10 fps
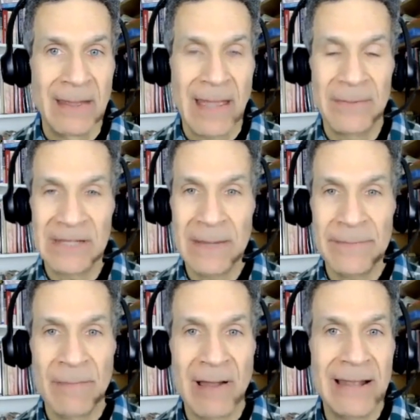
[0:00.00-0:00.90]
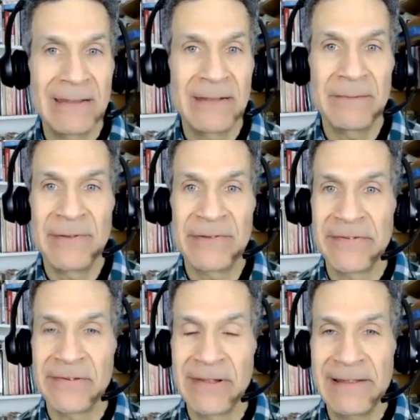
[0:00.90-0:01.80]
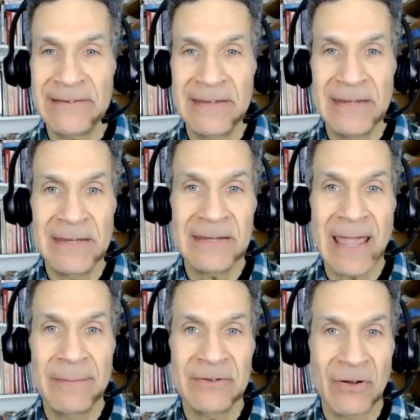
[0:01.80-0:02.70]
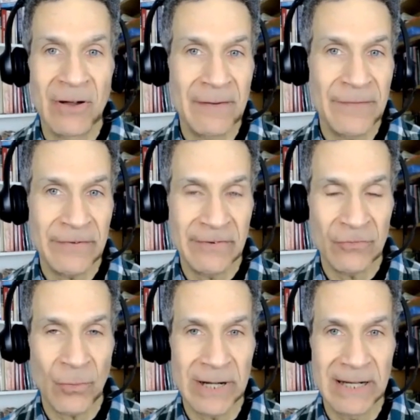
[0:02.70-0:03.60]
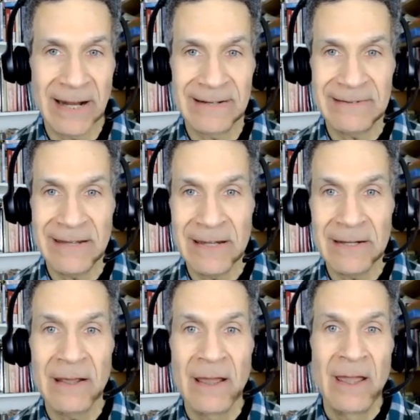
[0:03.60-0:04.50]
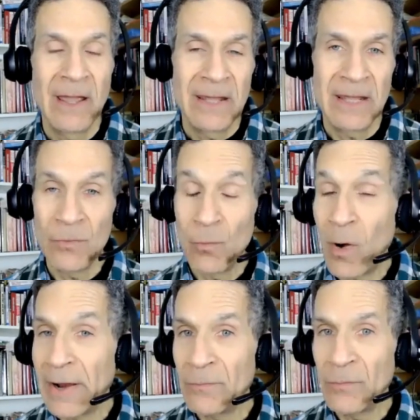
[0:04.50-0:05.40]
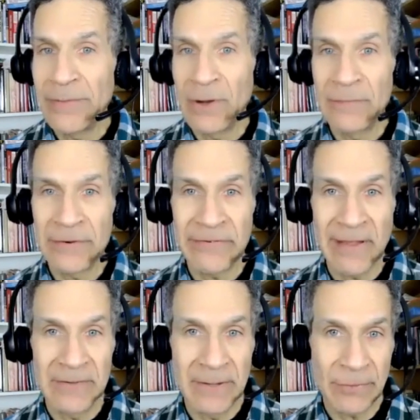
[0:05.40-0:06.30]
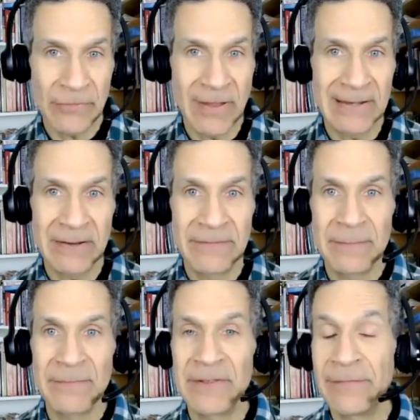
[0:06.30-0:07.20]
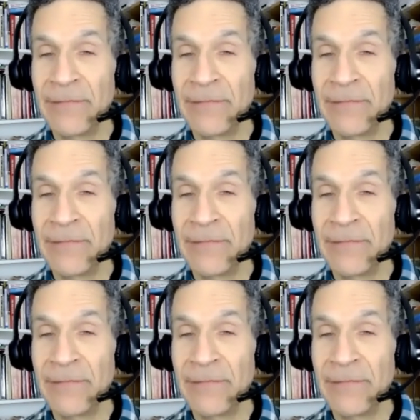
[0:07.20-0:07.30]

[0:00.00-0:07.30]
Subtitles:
I mean, keep in mind that Mr. Zelensky came into office in 2019. He won with over 70% of the